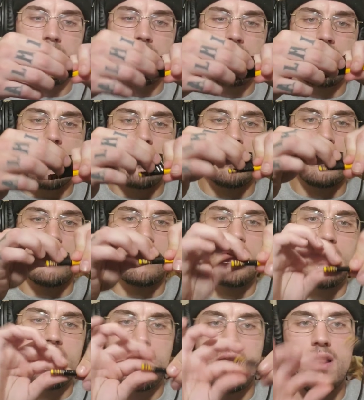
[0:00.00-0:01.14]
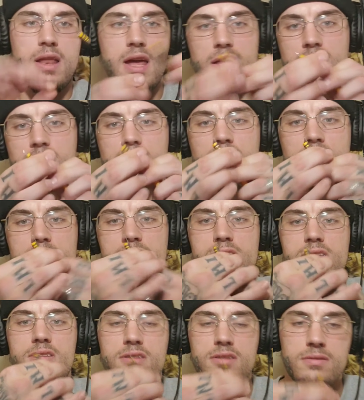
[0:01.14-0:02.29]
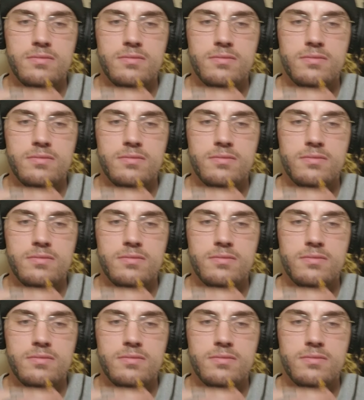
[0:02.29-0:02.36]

wrap it around there like this.